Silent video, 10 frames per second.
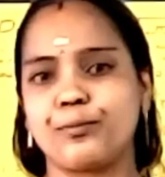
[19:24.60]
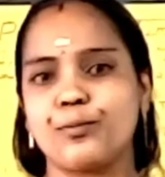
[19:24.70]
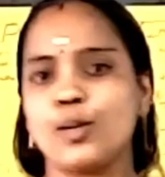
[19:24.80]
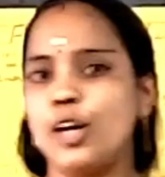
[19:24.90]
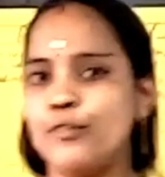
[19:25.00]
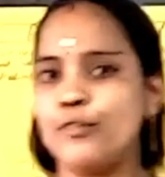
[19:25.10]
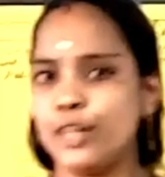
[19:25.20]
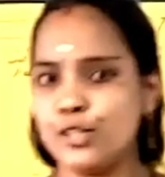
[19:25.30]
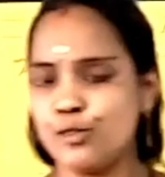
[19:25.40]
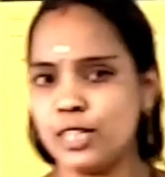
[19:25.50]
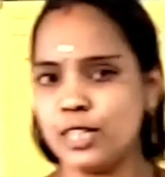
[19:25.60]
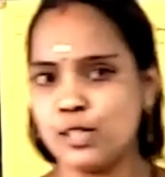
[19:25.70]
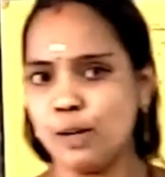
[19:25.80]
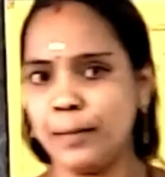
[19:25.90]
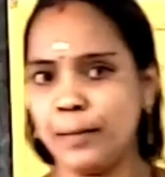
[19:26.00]
All of you understood this
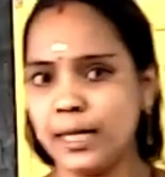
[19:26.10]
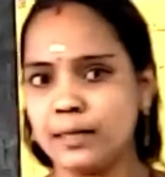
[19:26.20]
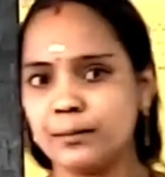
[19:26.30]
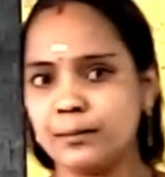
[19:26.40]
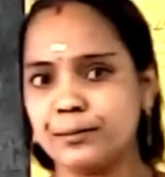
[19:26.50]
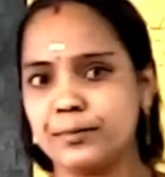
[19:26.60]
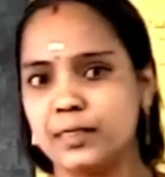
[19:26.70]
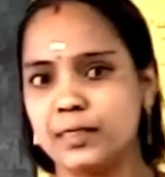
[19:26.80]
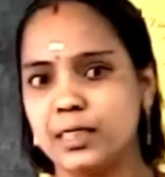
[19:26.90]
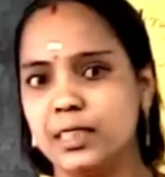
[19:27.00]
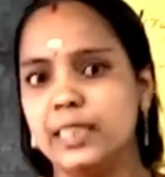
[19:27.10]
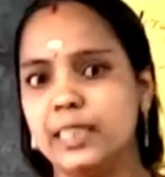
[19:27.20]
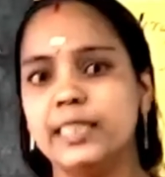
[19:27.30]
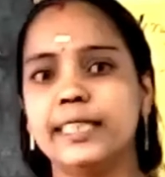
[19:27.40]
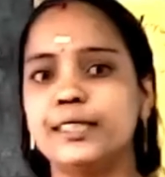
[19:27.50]
topic?
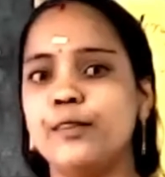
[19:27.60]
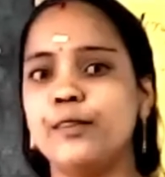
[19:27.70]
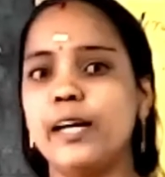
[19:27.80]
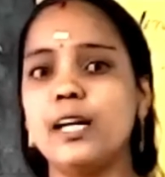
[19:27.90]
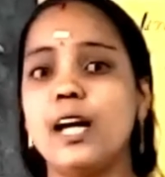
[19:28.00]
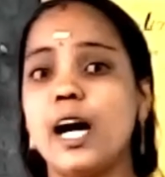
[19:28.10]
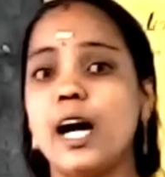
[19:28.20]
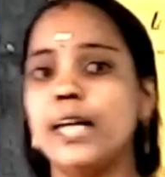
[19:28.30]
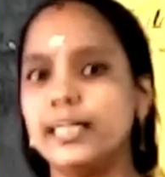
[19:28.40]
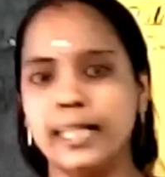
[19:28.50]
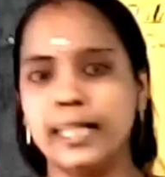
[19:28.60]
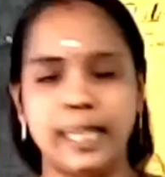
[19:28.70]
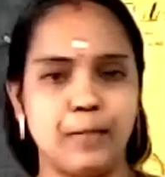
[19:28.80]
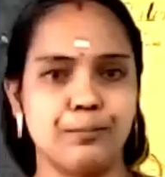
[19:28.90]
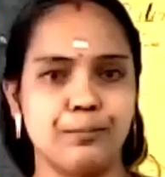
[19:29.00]
Next one, another
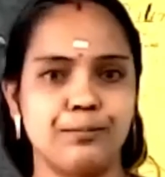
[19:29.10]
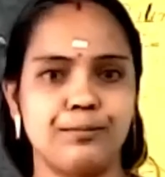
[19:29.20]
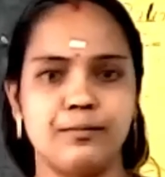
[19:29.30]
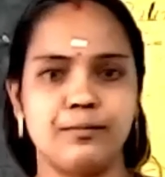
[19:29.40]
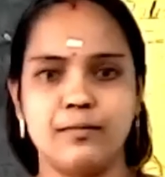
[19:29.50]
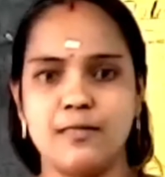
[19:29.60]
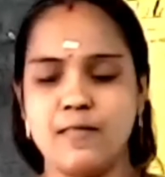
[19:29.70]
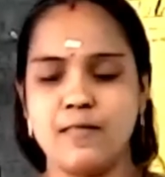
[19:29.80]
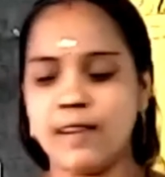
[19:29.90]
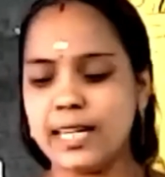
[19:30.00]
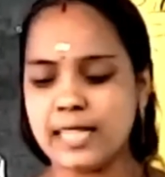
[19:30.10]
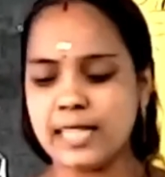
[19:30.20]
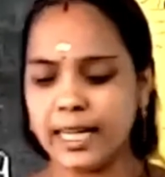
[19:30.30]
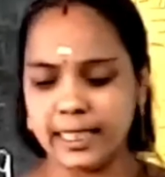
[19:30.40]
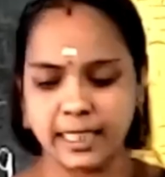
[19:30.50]
game. What is the
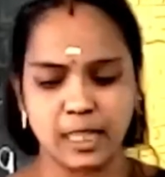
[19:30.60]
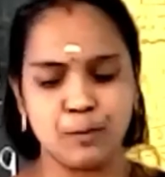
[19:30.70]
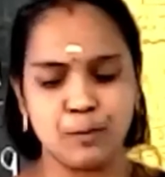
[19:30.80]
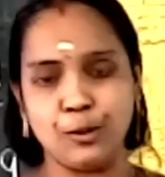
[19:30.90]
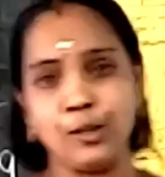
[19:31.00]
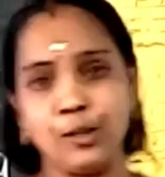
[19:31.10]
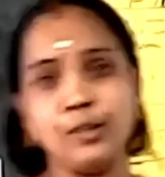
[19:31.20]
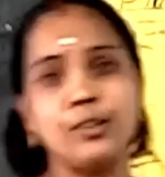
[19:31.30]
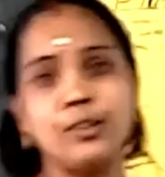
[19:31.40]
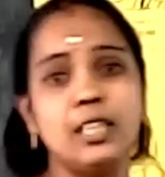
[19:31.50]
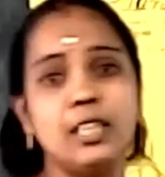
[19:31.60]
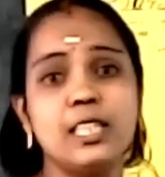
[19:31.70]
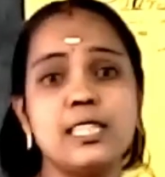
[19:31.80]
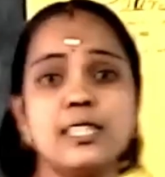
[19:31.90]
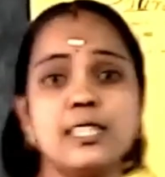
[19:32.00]
another game, you know? This
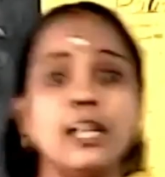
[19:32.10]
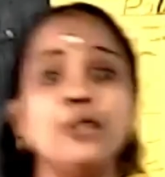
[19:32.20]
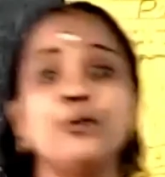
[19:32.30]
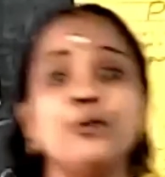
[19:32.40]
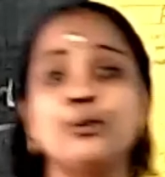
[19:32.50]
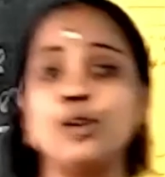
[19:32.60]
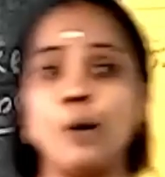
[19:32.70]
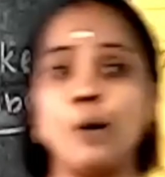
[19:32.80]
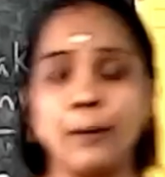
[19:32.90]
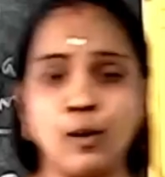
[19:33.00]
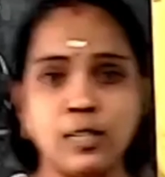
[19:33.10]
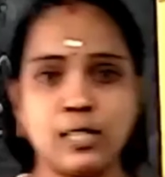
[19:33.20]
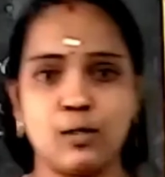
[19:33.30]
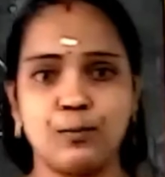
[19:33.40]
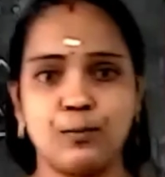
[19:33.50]
is the new topic
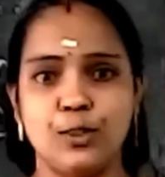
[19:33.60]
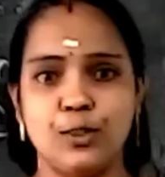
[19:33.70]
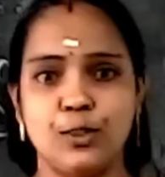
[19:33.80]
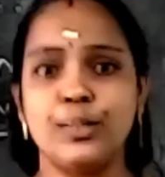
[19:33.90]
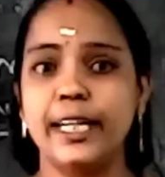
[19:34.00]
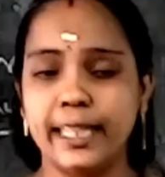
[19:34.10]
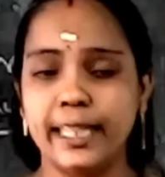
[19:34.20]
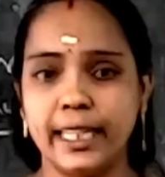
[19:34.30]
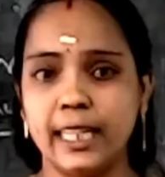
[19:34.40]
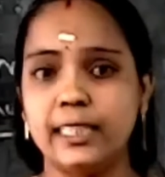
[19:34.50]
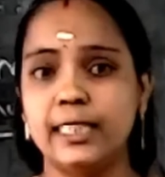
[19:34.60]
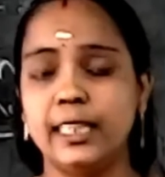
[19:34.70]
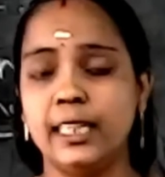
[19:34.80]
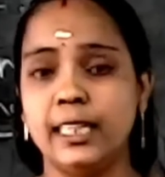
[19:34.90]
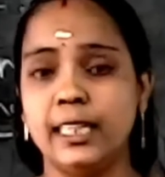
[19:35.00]
also. You didn't hear
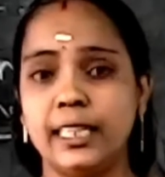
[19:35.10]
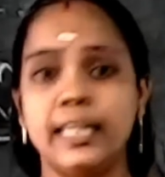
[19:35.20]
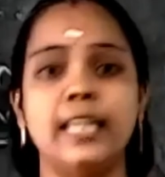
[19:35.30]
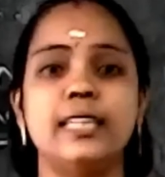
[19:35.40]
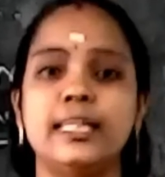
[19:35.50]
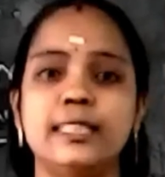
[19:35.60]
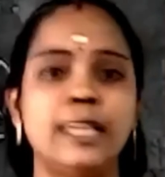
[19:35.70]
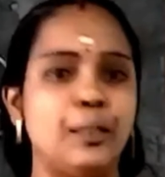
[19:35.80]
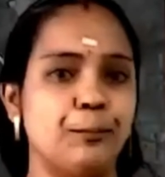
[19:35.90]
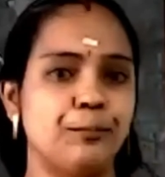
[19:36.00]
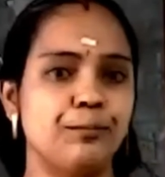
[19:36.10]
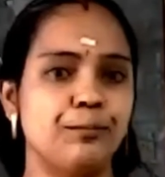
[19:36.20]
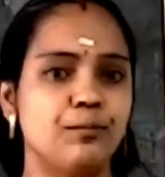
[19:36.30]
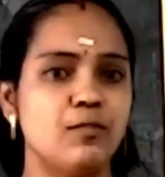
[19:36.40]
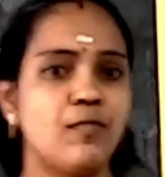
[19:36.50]
that name.
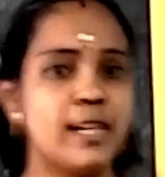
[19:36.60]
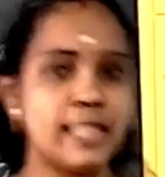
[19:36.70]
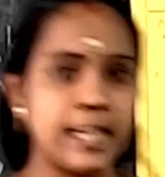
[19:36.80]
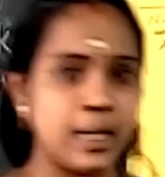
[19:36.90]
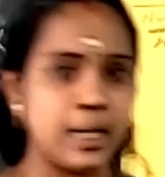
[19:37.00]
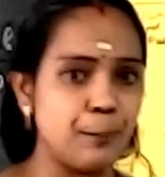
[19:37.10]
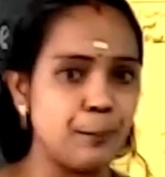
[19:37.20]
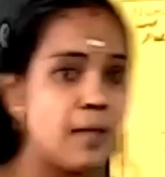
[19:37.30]
What is the name?